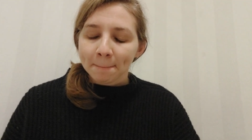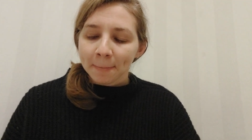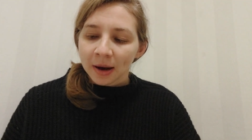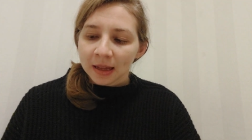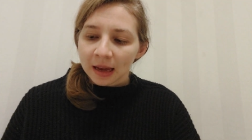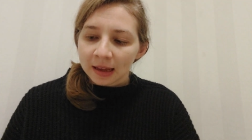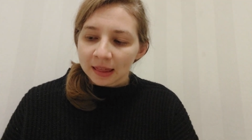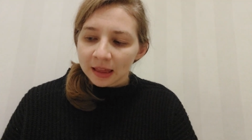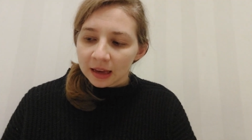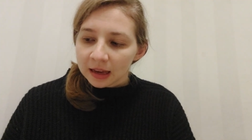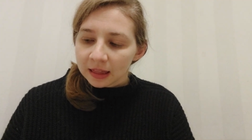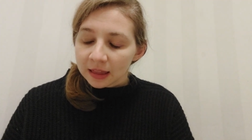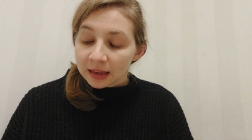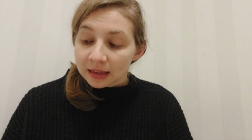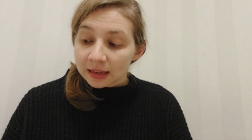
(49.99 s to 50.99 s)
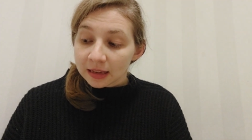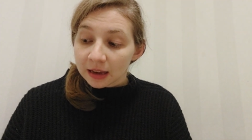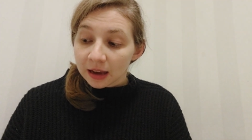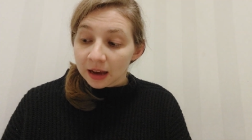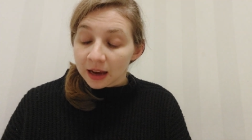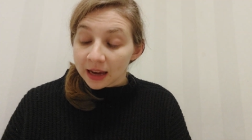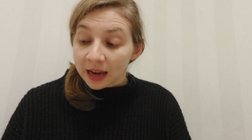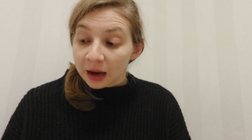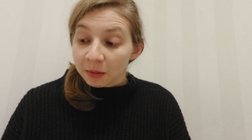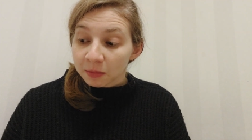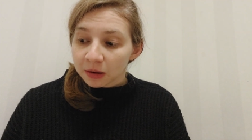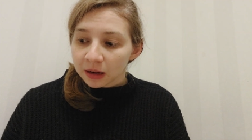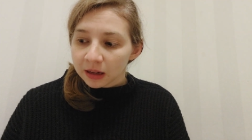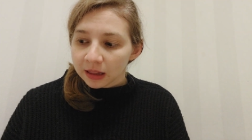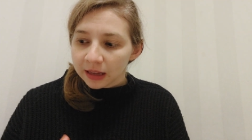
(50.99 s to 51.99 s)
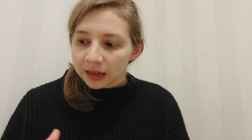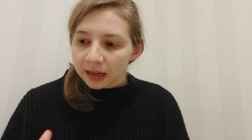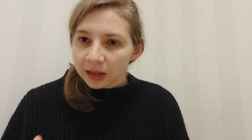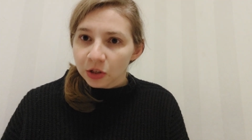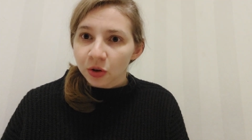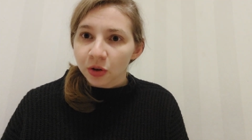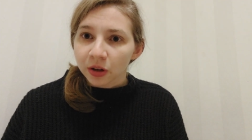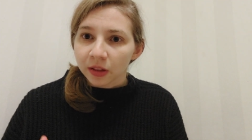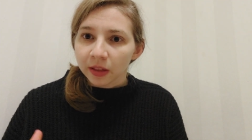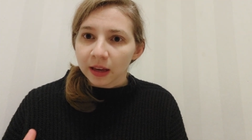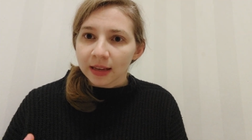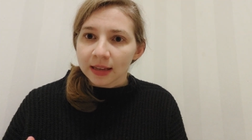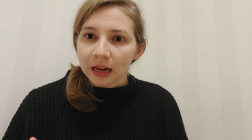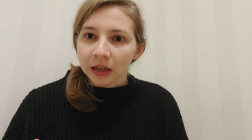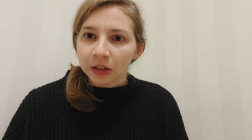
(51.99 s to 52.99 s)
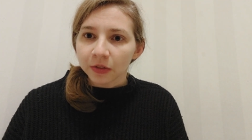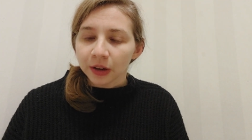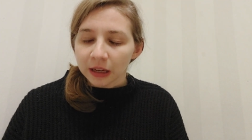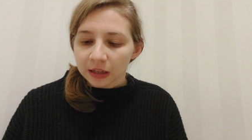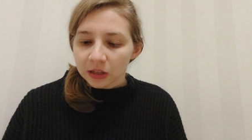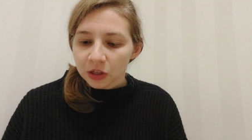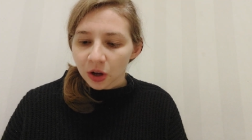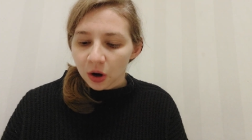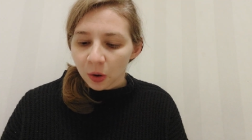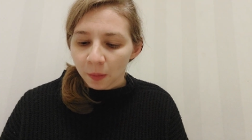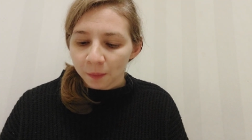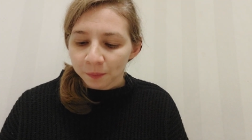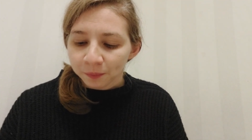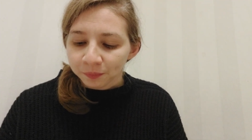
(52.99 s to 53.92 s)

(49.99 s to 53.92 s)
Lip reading: but I think that I am gleaning certain things out of it. So